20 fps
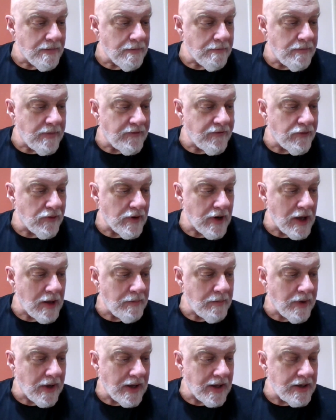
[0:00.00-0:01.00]
before I
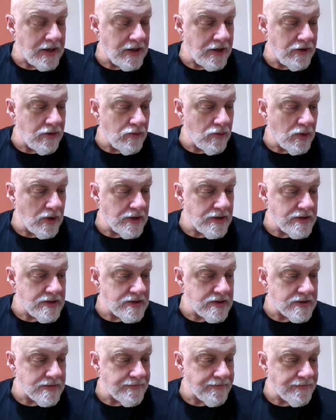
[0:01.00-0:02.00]
buy any new
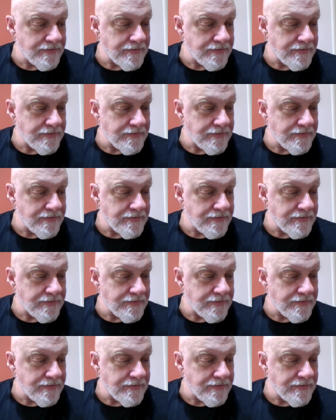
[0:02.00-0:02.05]
ones.